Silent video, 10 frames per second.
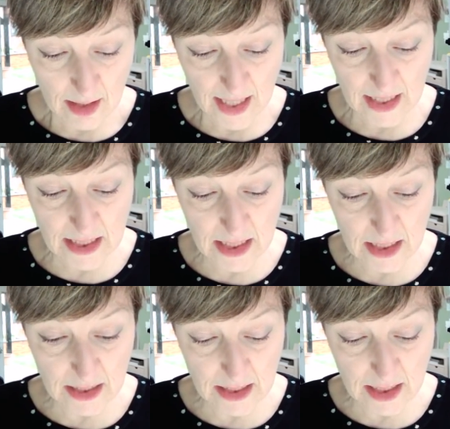
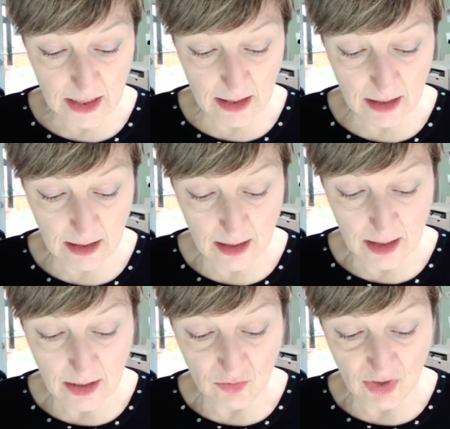Excellent. Hurrah.
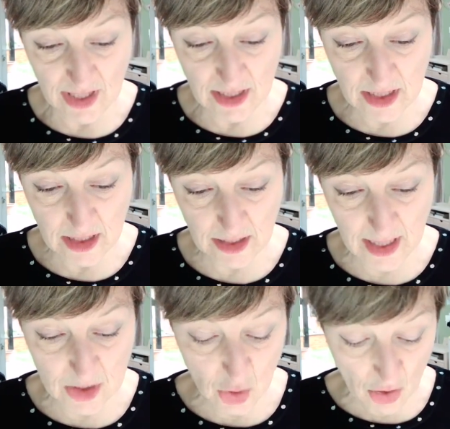Right, turn
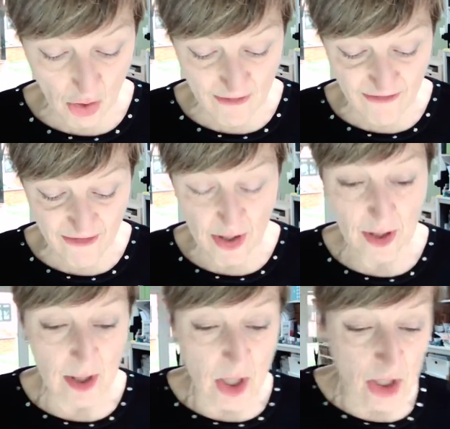that off.
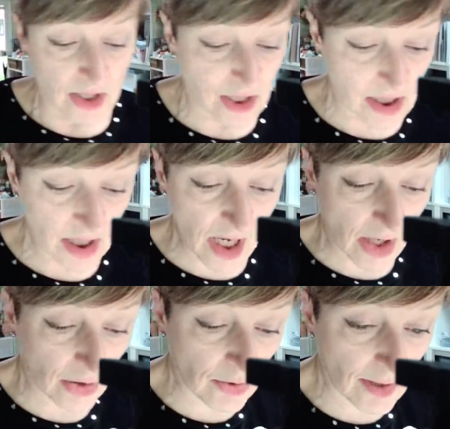
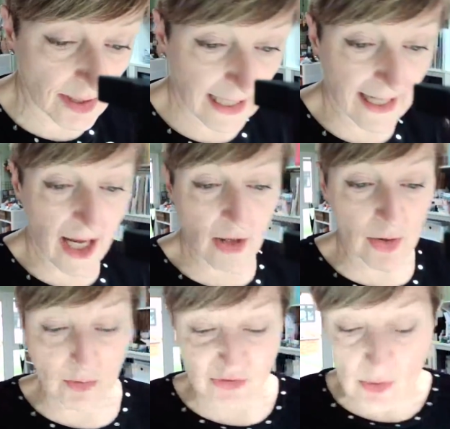So,
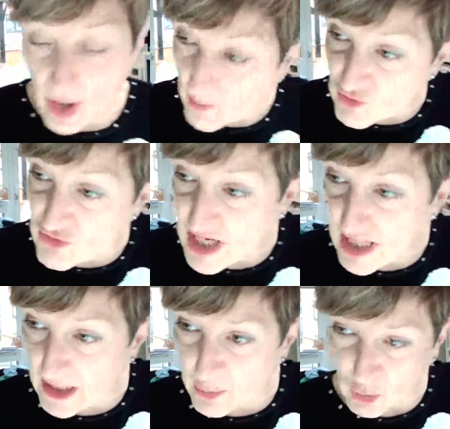hello. Sorry, I'm
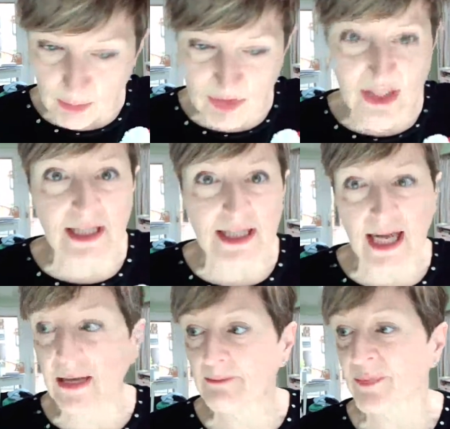really prompt
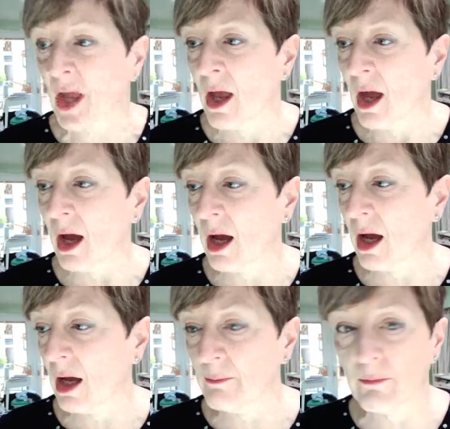today.
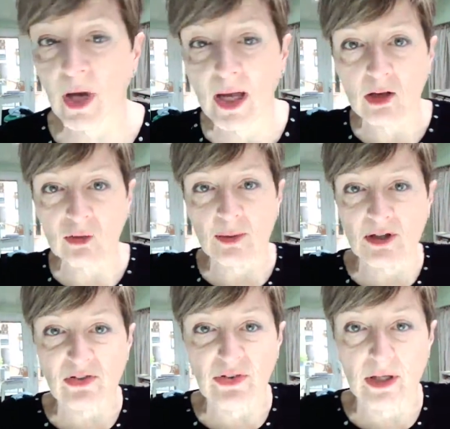Um, my husband
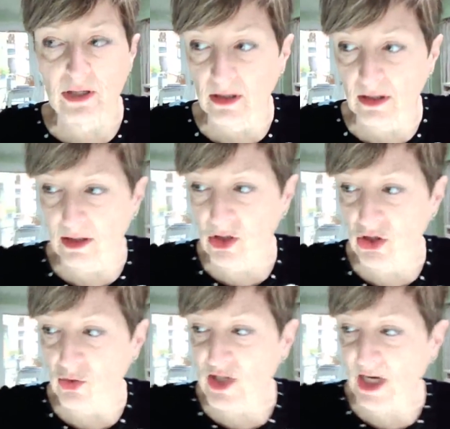decided that
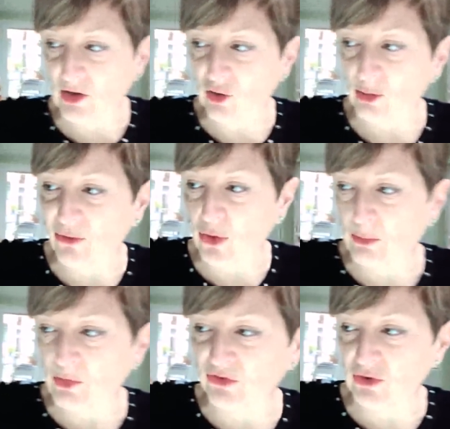two seconds before I
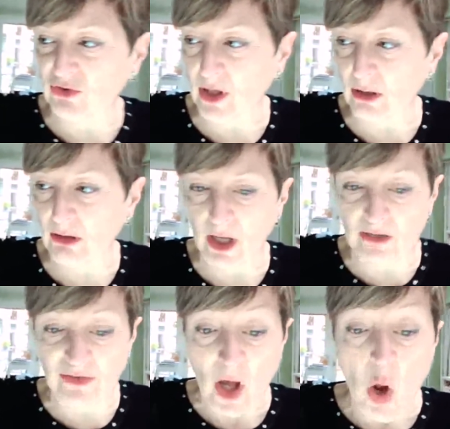was due to go
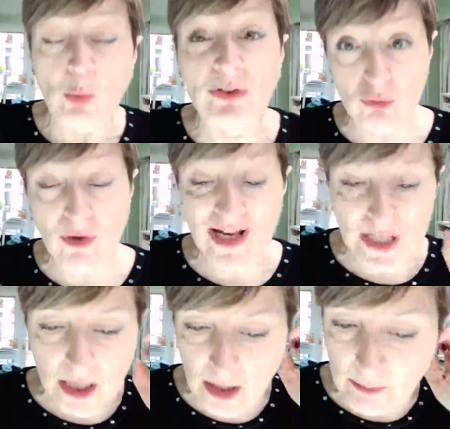live was a great
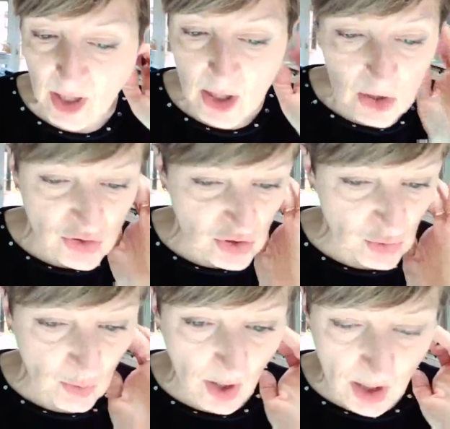time
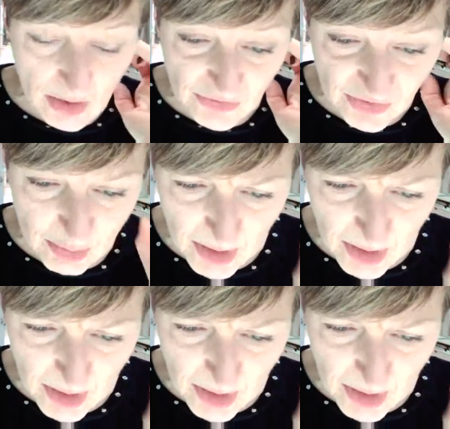to ask